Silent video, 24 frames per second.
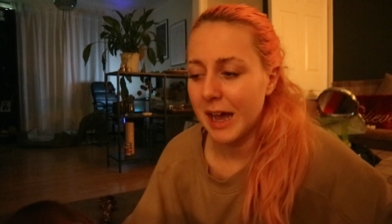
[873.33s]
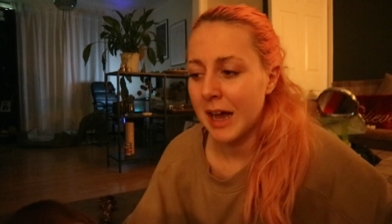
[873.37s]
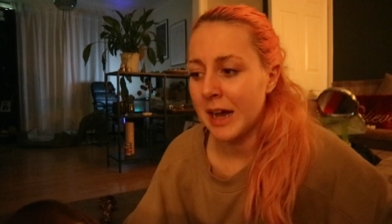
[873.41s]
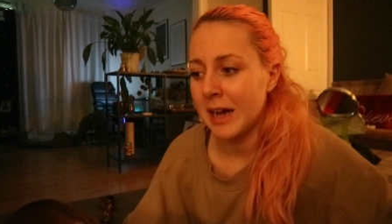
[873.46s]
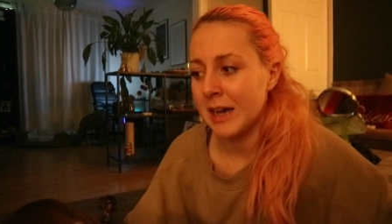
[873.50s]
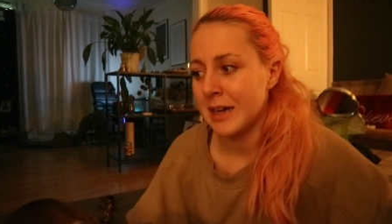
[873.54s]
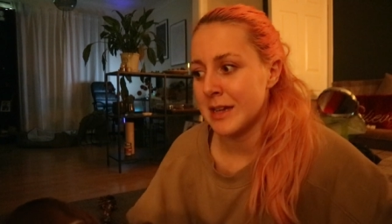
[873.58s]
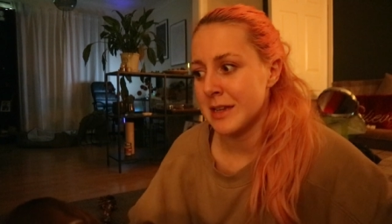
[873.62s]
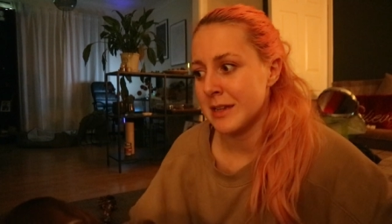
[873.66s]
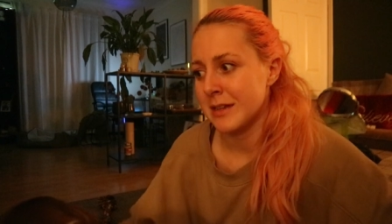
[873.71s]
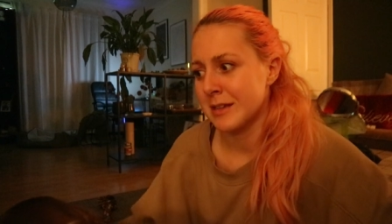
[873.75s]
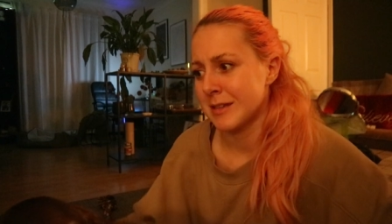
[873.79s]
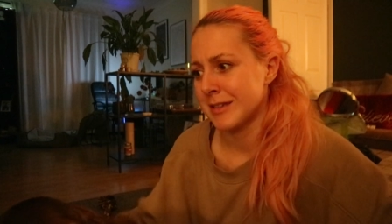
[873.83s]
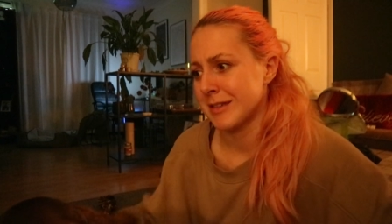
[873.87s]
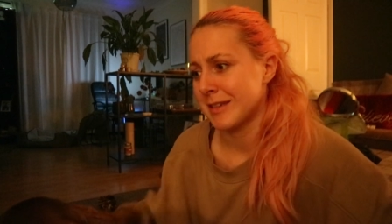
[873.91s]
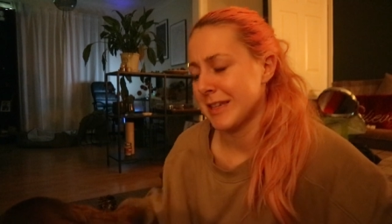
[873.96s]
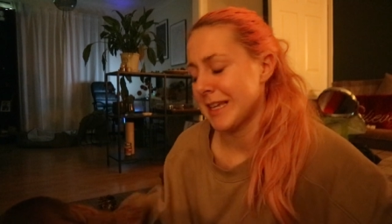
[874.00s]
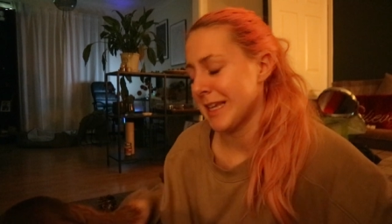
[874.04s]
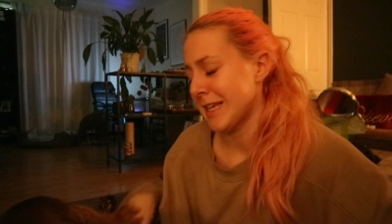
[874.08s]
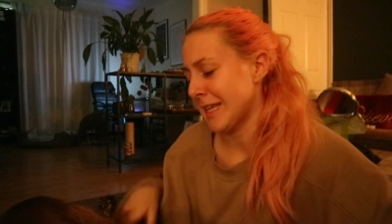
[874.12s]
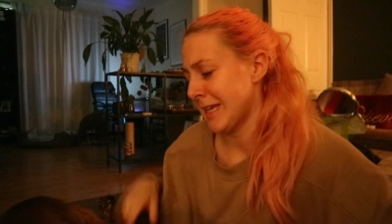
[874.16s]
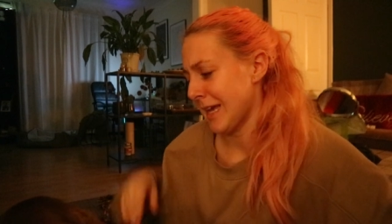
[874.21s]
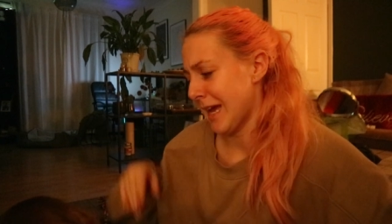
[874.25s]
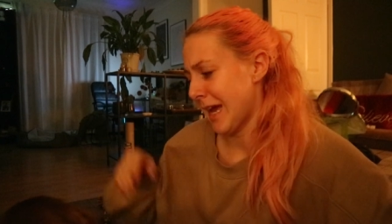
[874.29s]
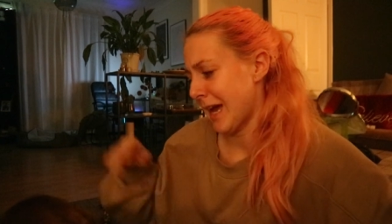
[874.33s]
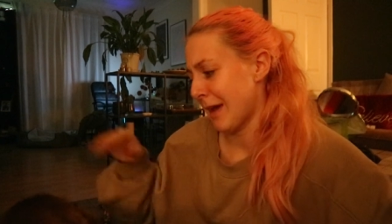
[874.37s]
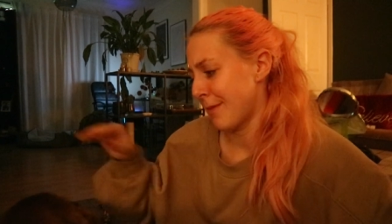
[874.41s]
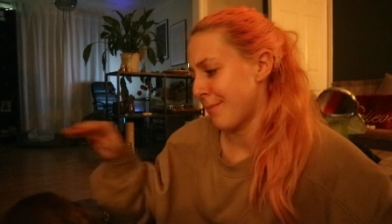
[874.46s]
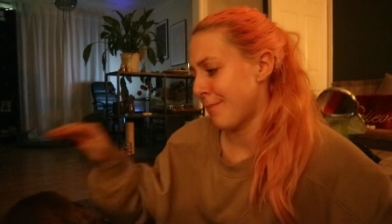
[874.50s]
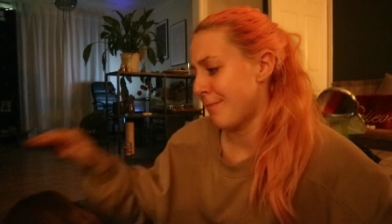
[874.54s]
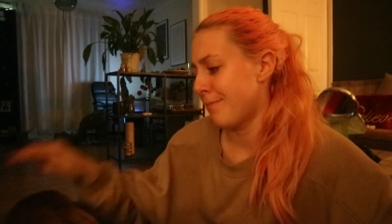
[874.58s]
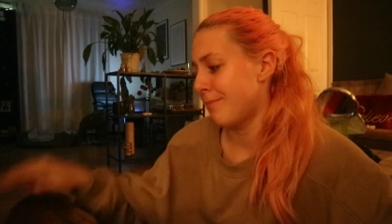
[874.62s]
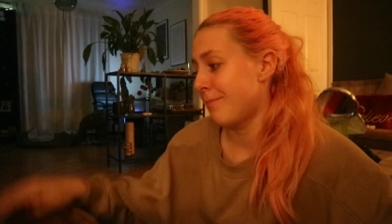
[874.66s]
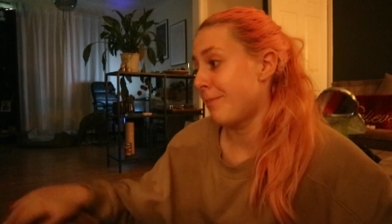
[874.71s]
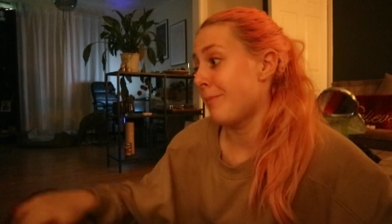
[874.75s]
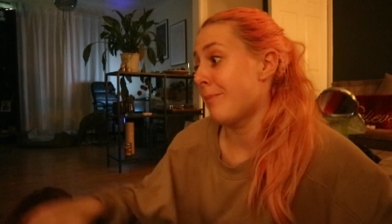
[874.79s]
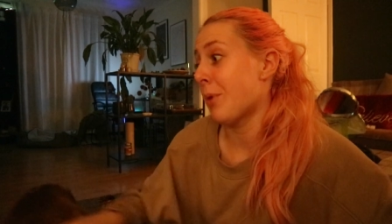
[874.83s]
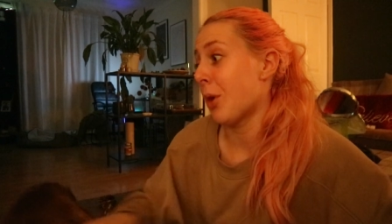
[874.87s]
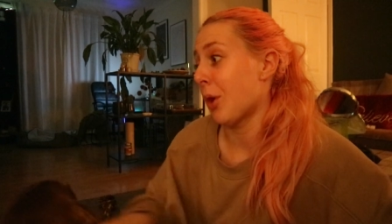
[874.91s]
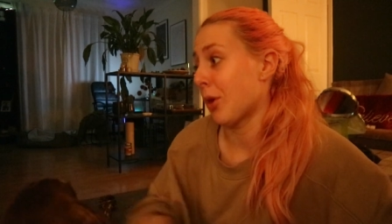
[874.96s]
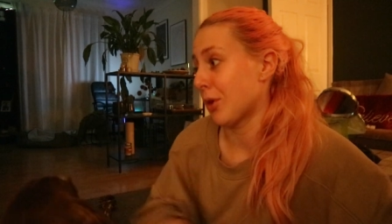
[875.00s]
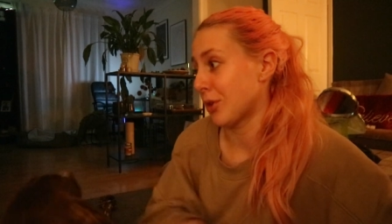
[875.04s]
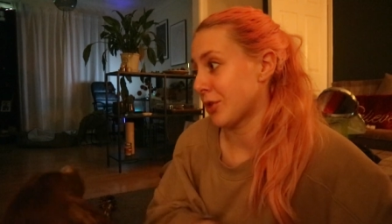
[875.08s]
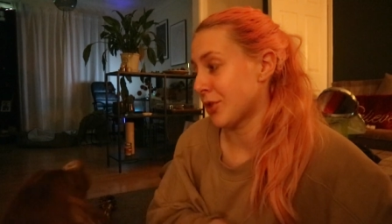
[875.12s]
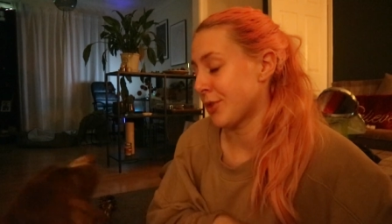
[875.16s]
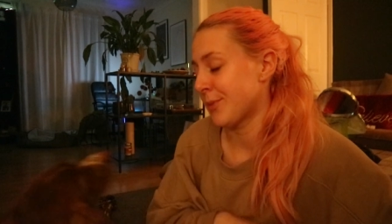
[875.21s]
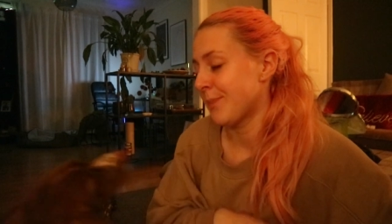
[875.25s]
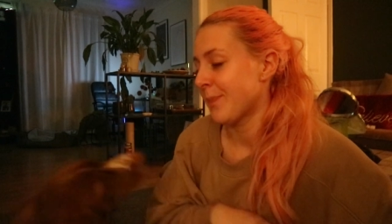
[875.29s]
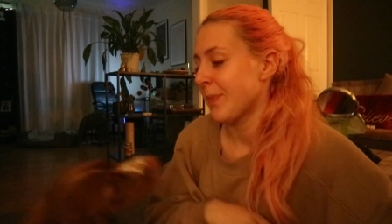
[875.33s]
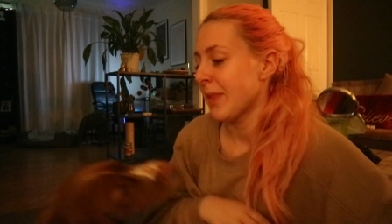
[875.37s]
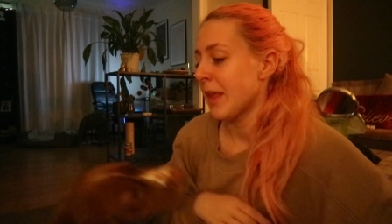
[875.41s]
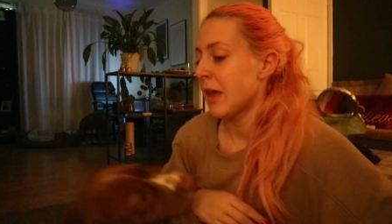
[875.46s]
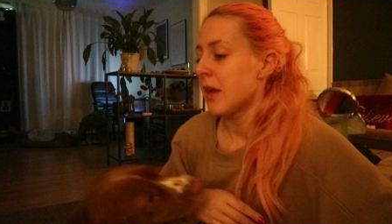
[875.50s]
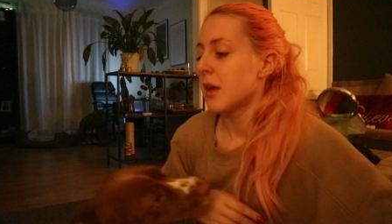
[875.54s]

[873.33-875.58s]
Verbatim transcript: And yeah, but